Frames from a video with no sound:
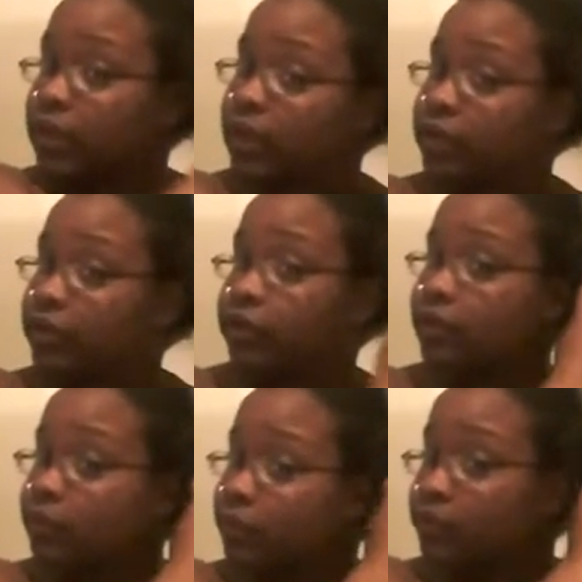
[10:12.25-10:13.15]
And I
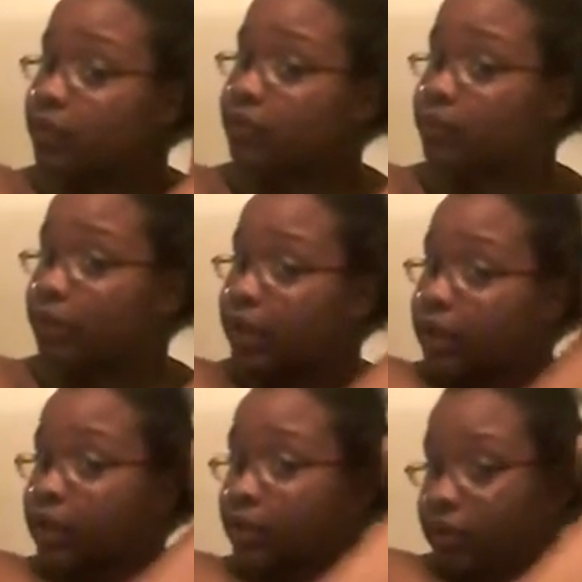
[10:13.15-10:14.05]
just
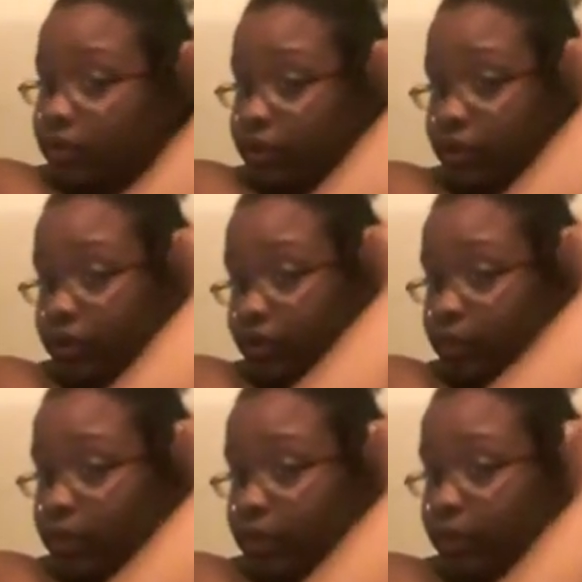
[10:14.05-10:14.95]
resprayed it and took a
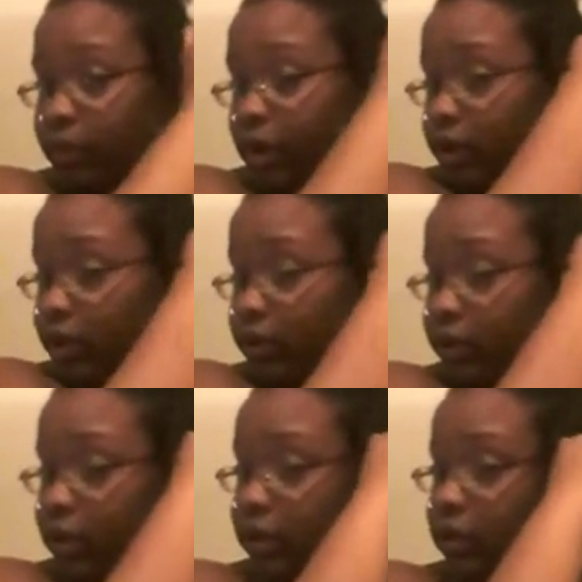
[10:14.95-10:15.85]
little bit of product
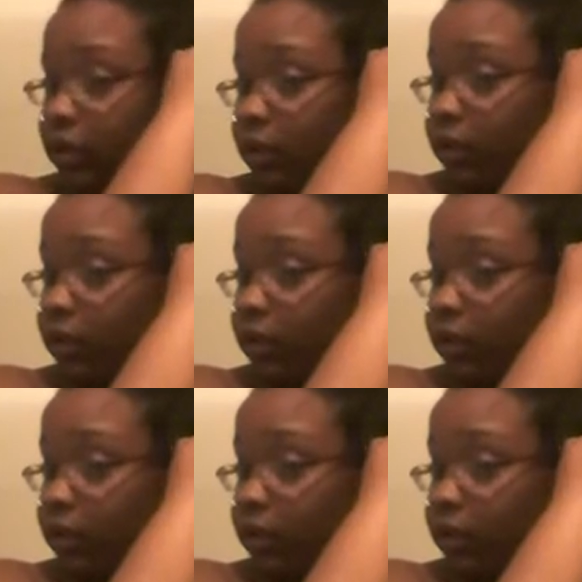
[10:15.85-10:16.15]
again.